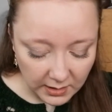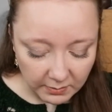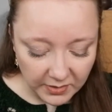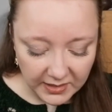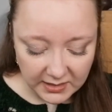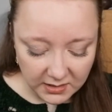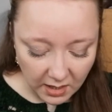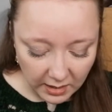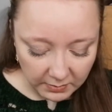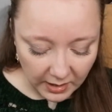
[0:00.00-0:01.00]
but this
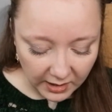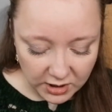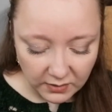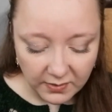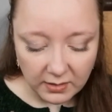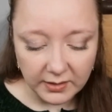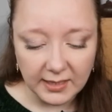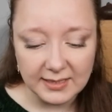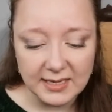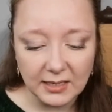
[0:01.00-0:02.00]
time it actually felt like
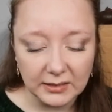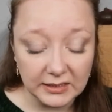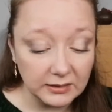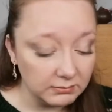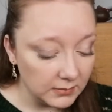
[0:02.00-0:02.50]
exactly